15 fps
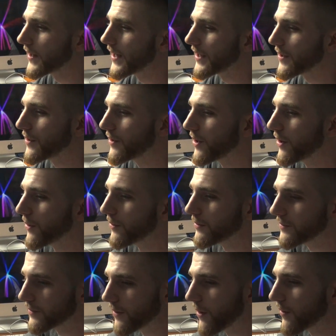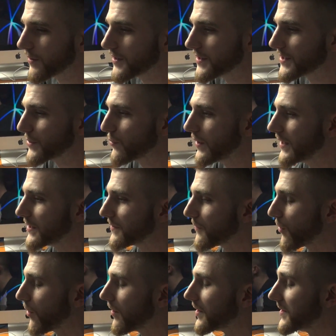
like you know all these sweets for all